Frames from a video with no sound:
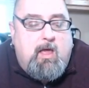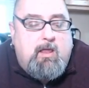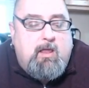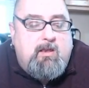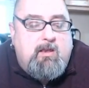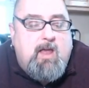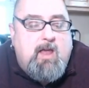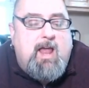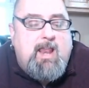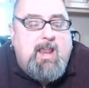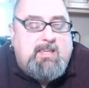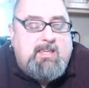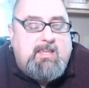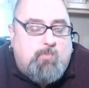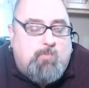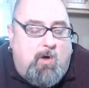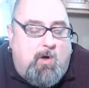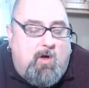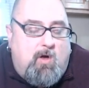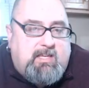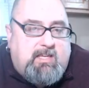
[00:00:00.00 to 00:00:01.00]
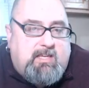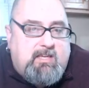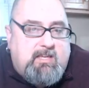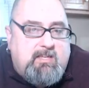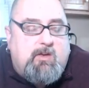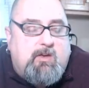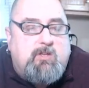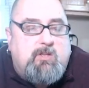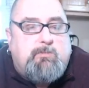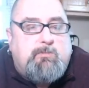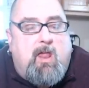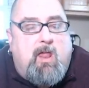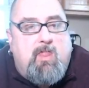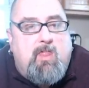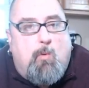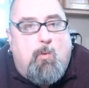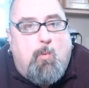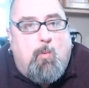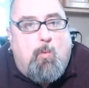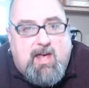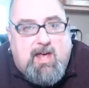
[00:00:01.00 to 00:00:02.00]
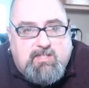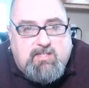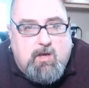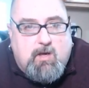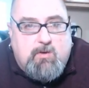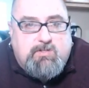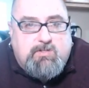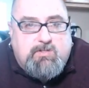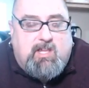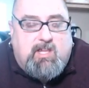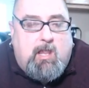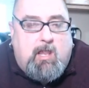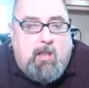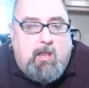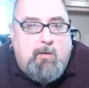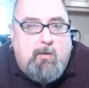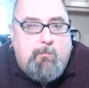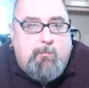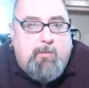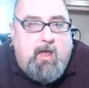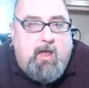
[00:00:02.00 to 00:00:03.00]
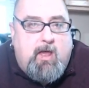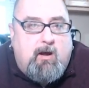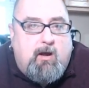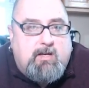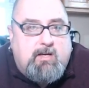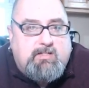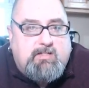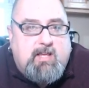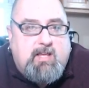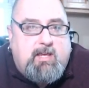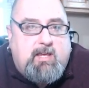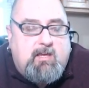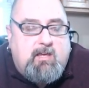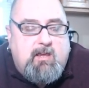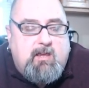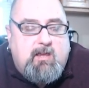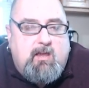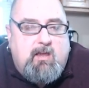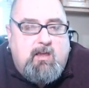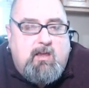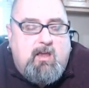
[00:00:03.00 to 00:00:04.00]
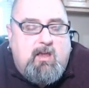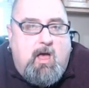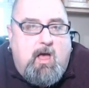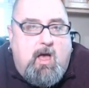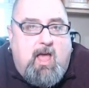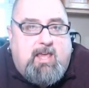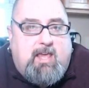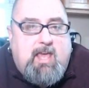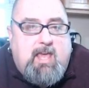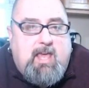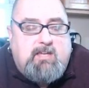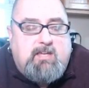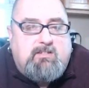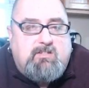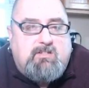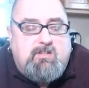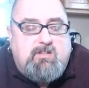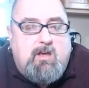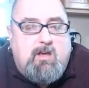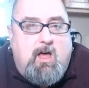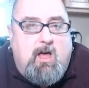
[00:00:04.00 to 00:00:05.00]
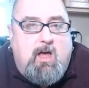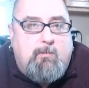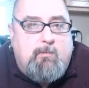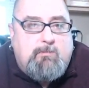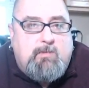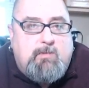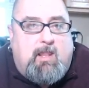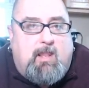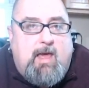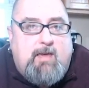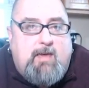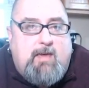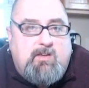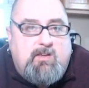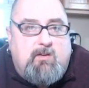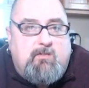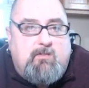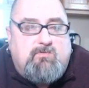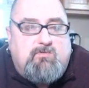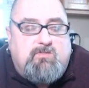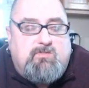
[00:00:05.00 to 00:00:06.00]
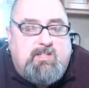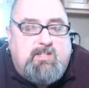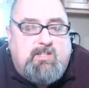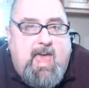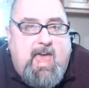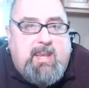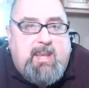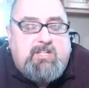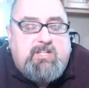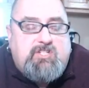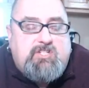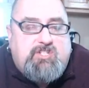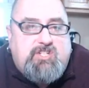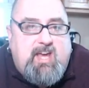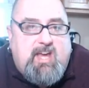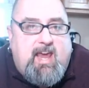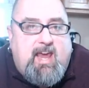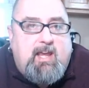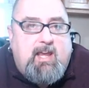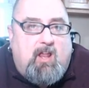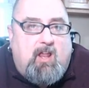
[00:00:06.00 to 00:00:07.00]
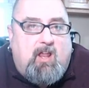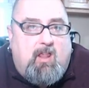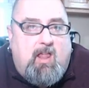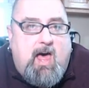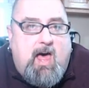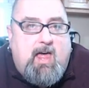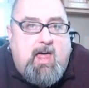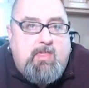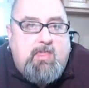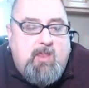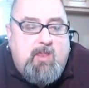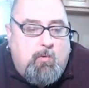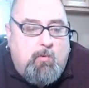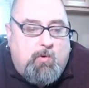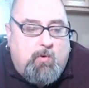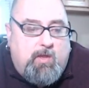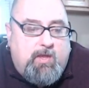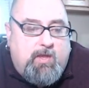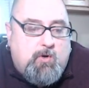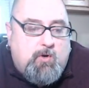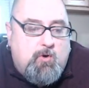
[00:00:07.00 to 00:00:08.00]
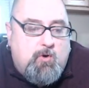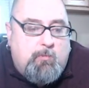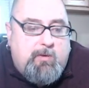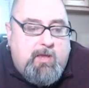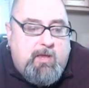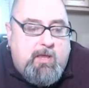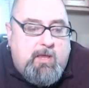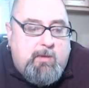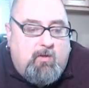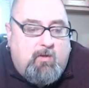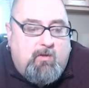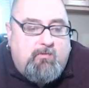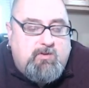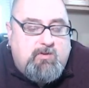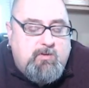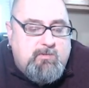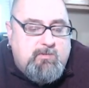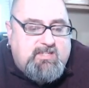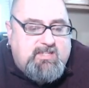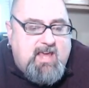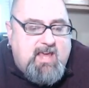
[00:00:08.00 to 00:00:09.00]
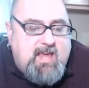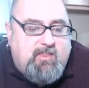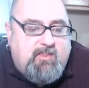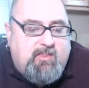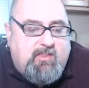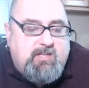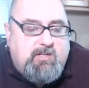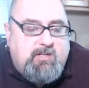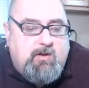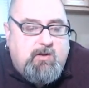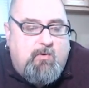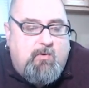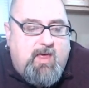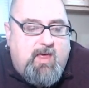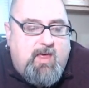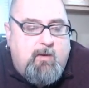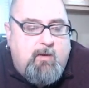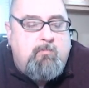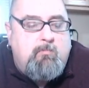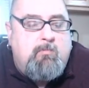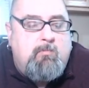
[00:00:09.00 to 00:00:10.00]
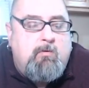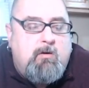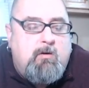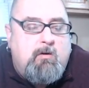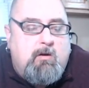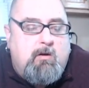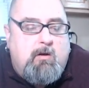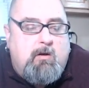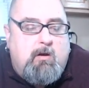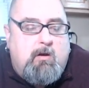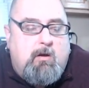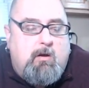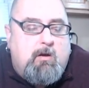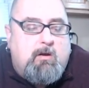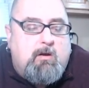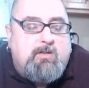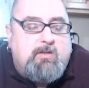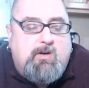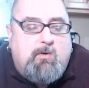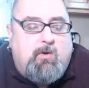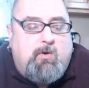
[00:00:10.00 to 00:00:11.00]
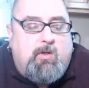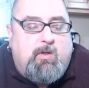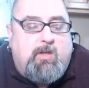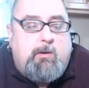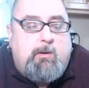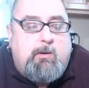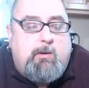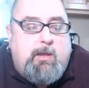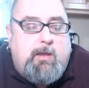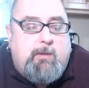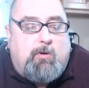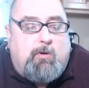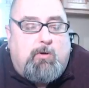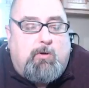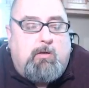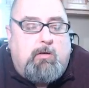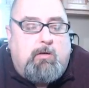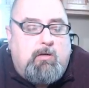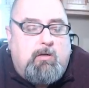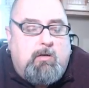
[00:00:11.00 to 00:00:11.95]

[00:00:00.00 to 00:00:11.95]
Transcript: not as well on the East Coast, but on the West Coast a little bit better. Because I catch the lives of Ken and Jane a lot, and they're really cool people. Miss Kathy, do you know them? Because they're really good people.